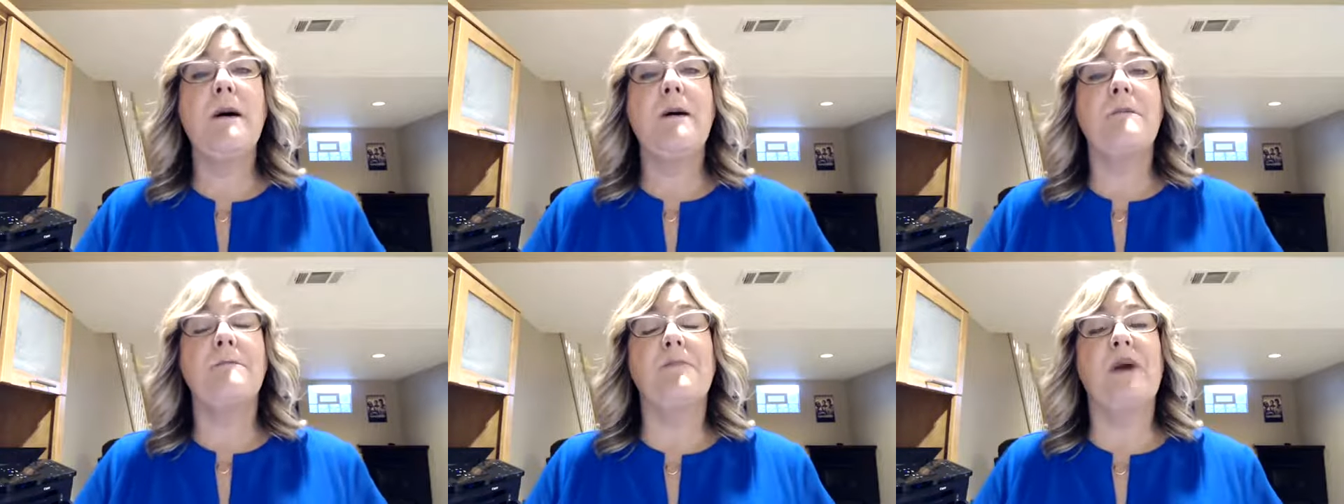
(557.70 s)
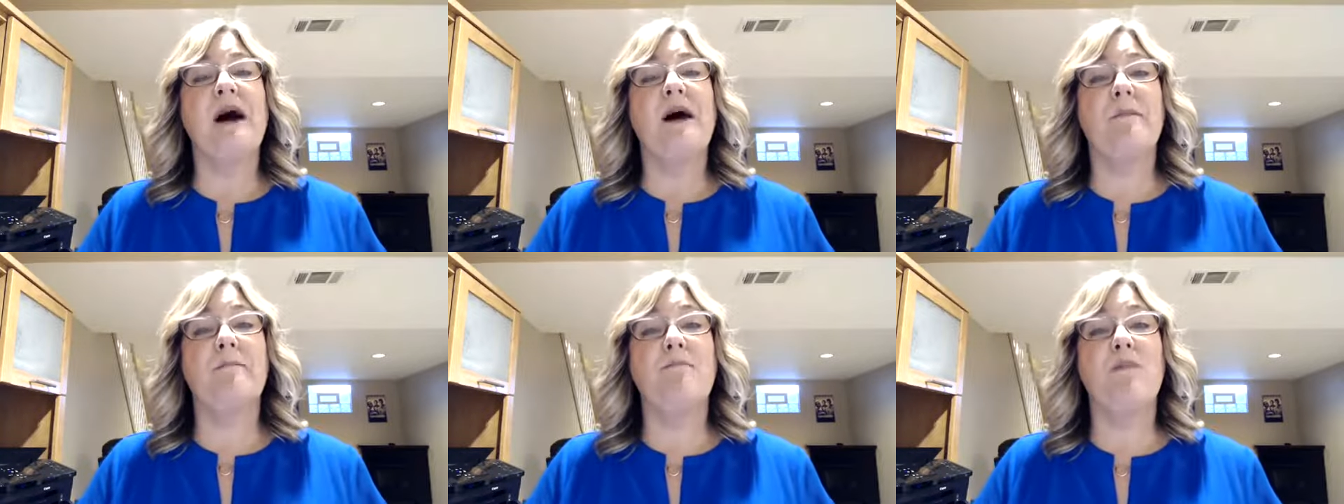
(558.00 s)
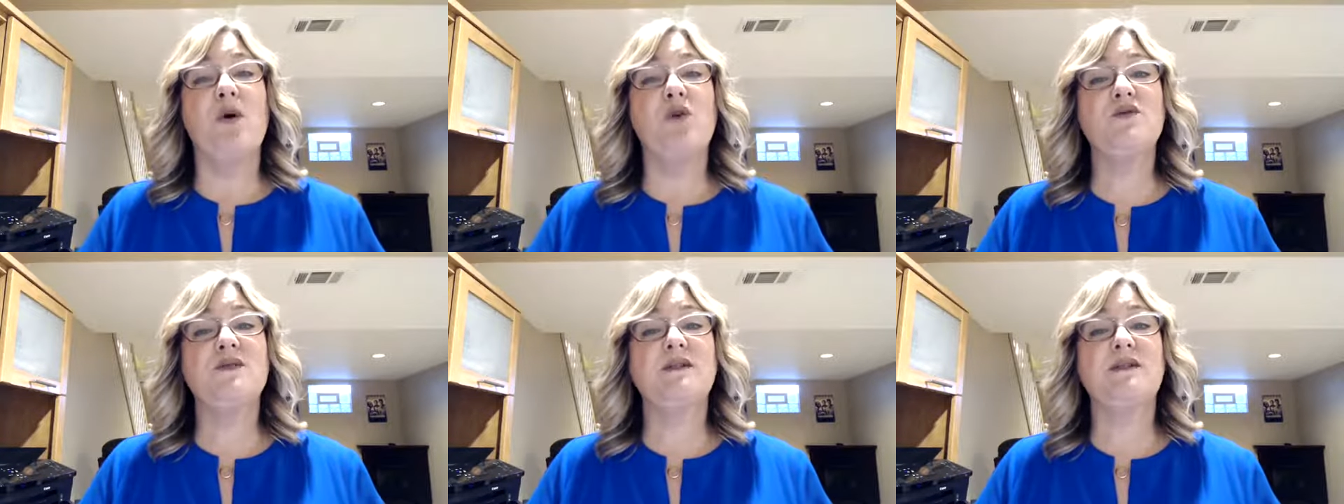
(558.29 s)
But
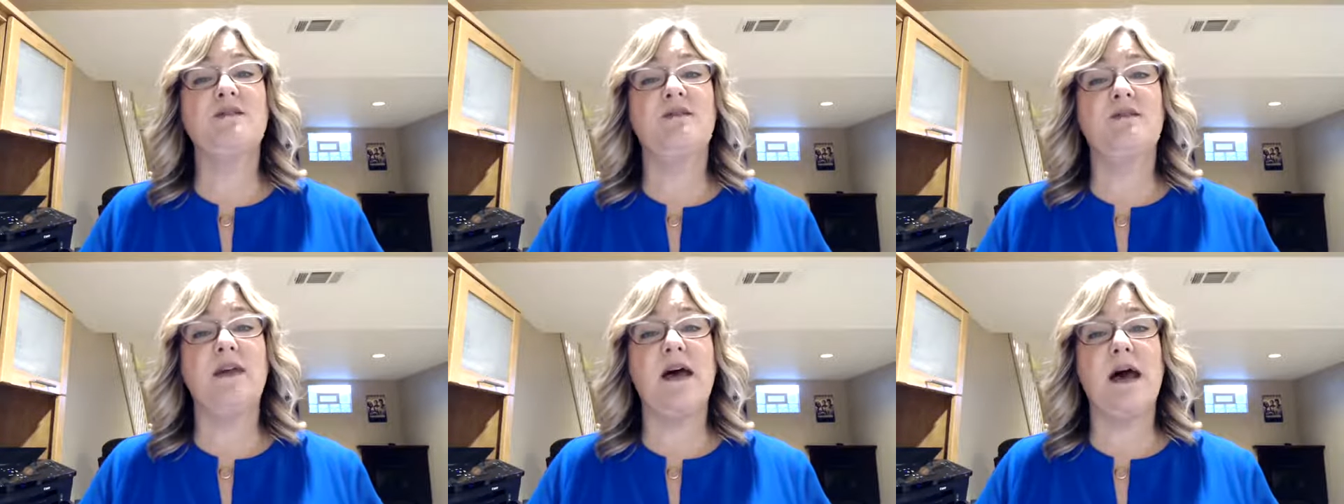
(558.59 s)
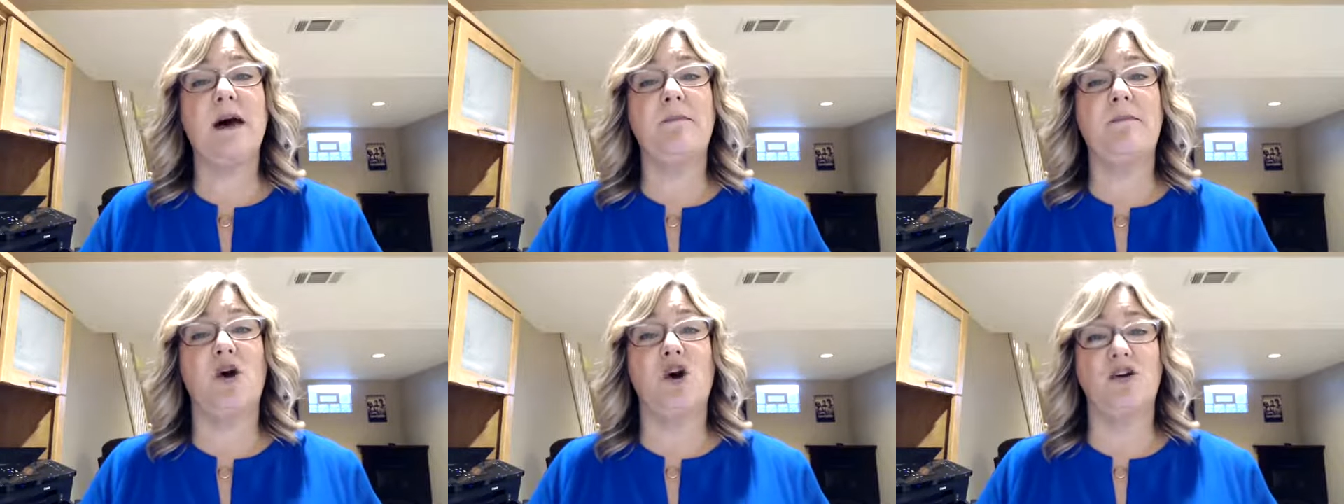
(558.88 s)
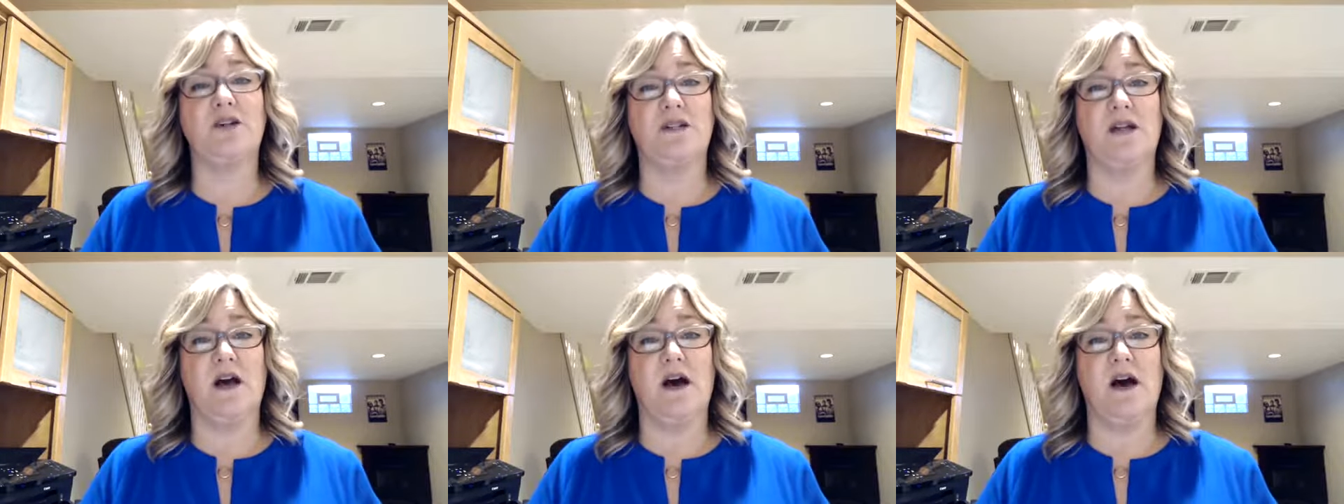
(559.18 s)
most of them are
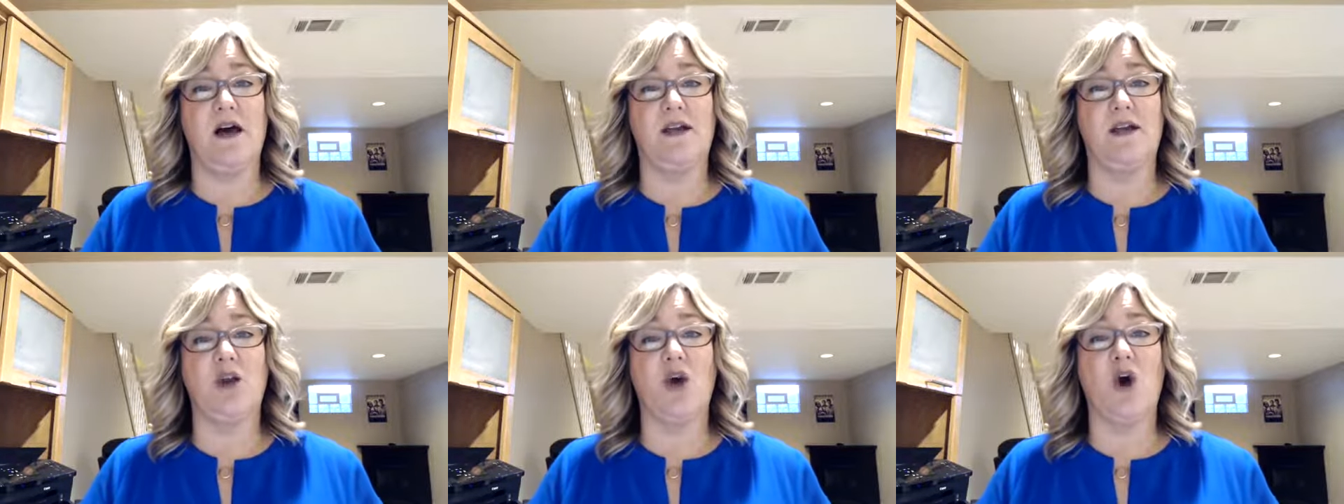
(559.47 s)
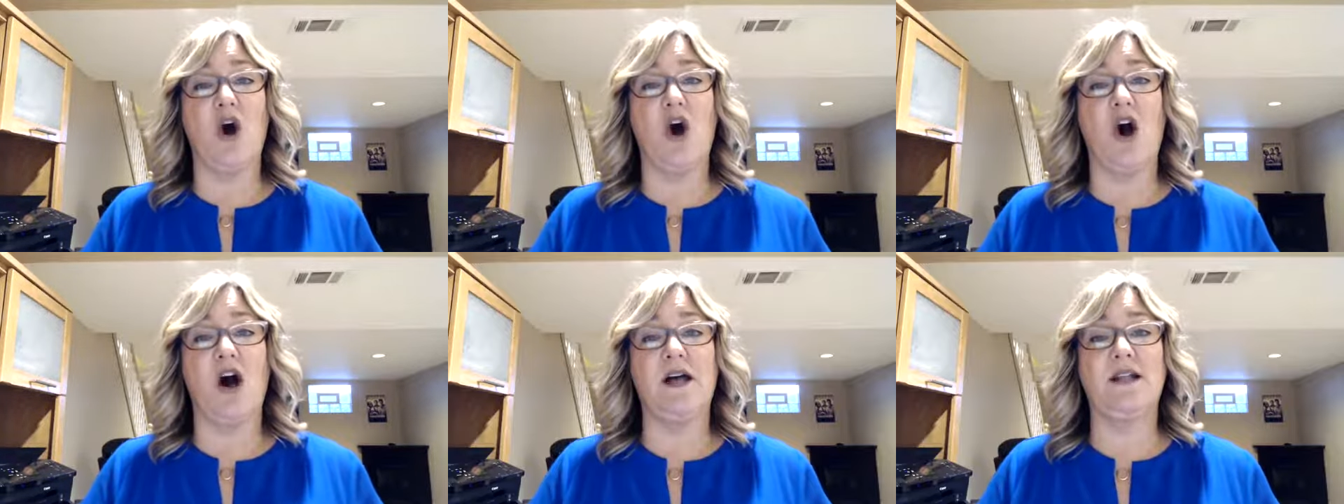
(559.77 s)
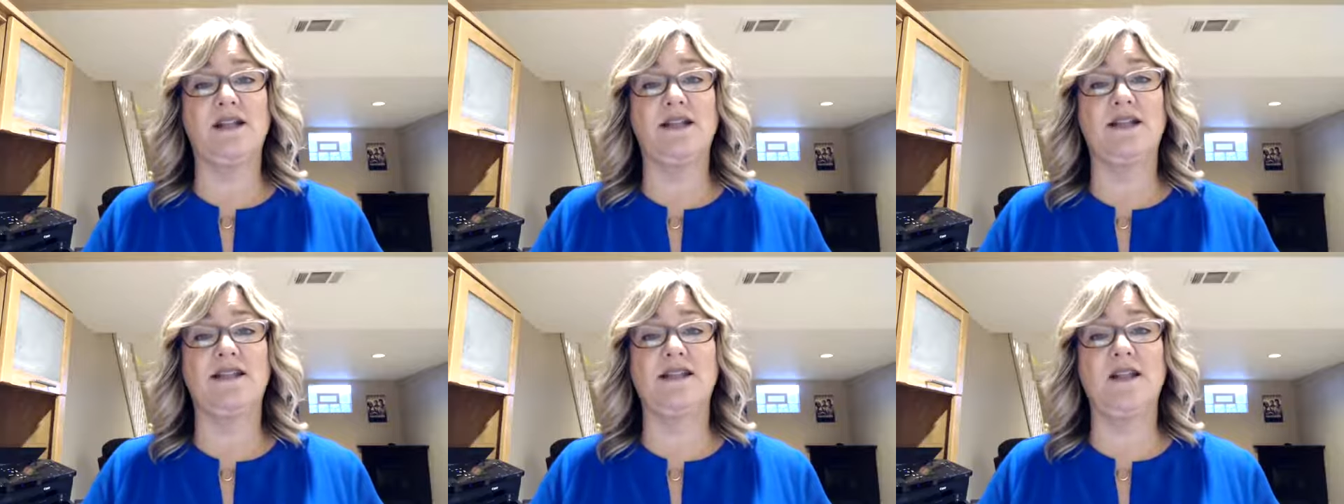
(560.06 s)
done
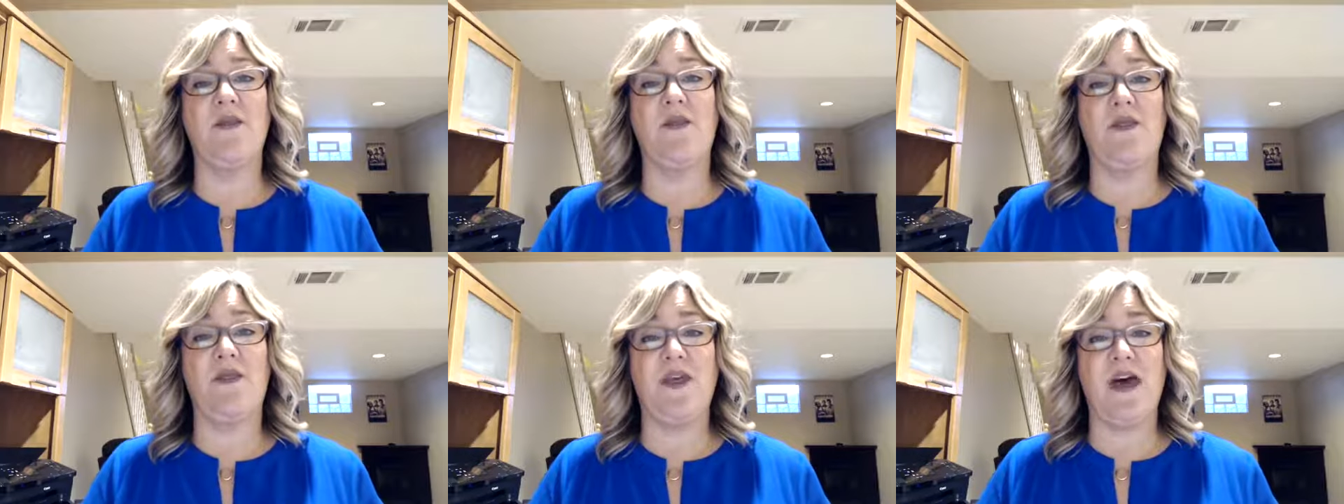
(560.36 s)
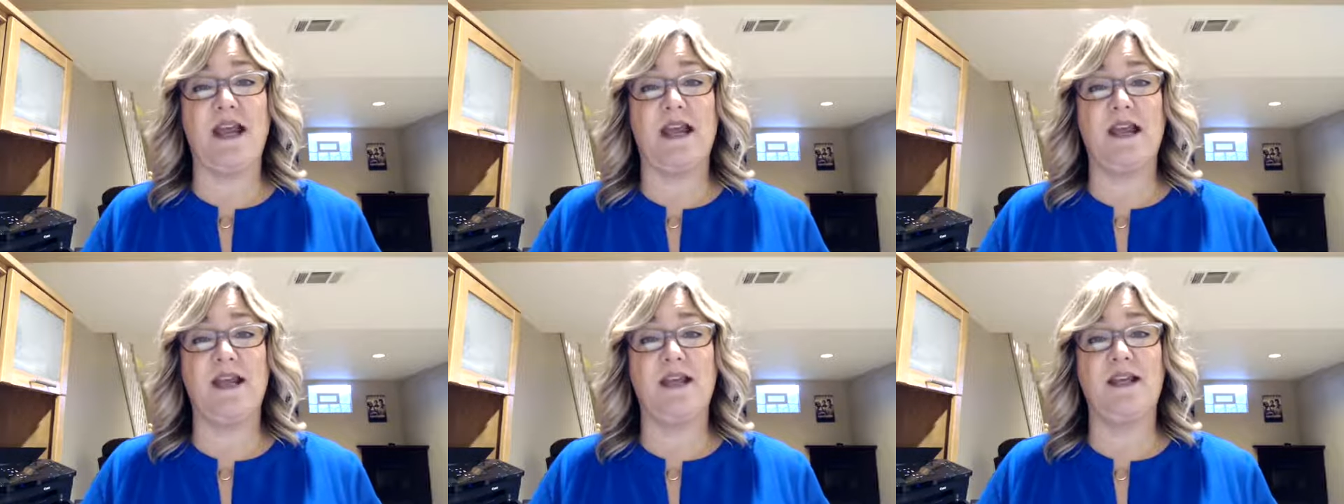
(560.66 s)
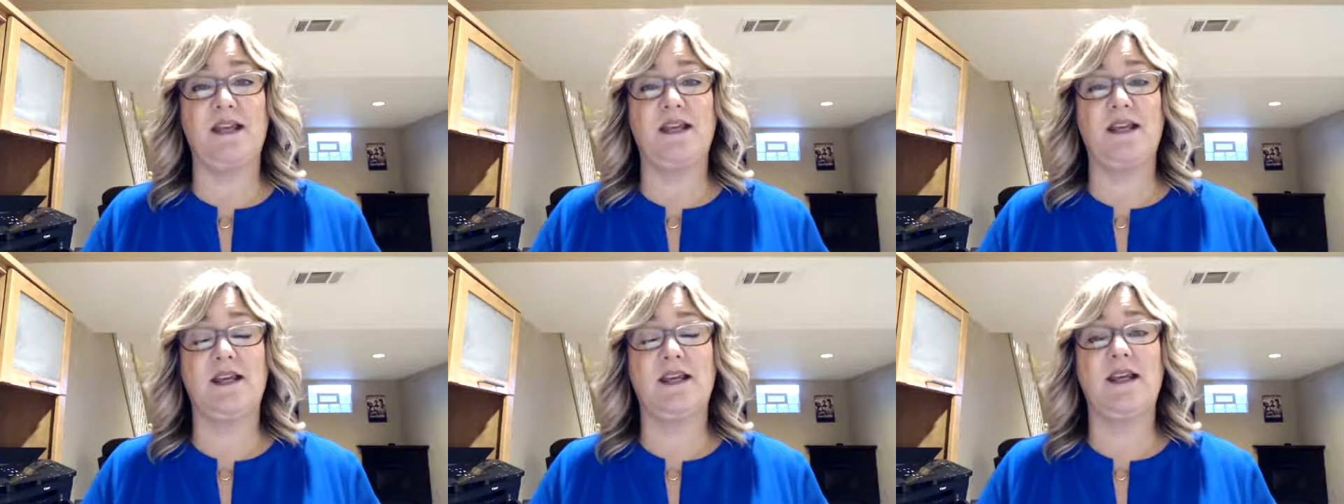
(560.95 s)
on synthetic